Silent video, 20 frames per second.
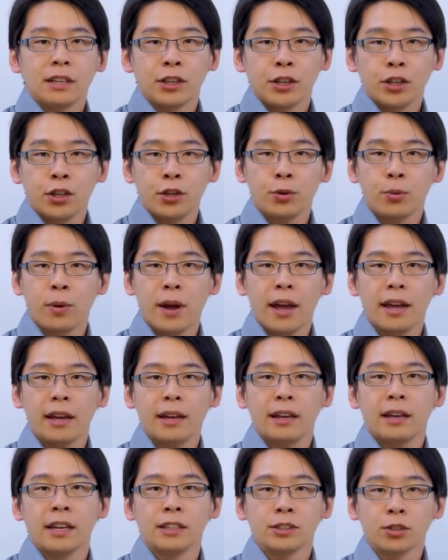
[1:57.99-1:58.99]

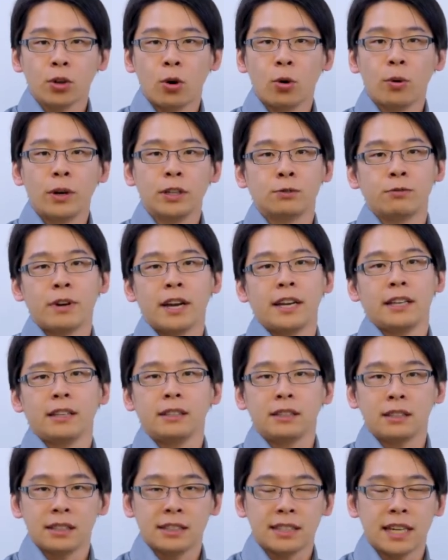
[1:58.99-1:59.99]
QA is always ready
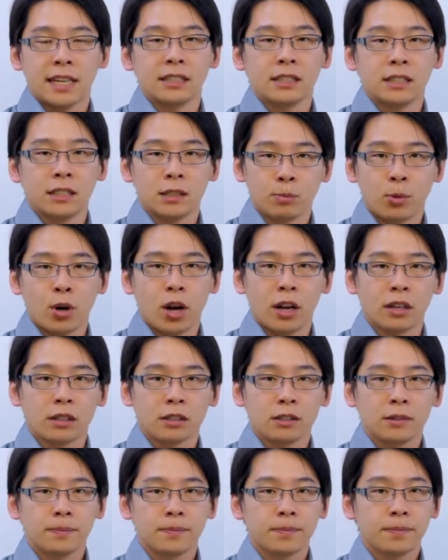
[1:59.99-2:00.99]
to test this
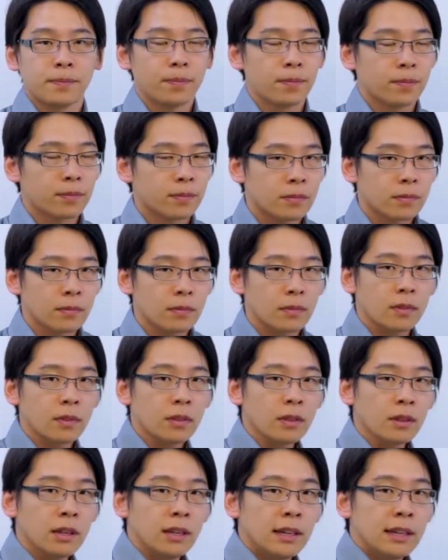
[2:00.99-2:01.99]
product.
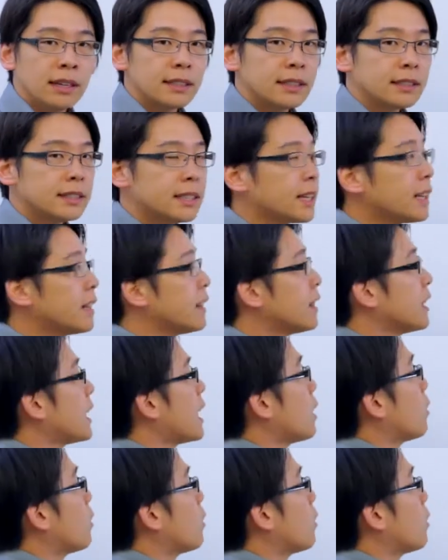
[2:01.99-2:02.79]
The second thing I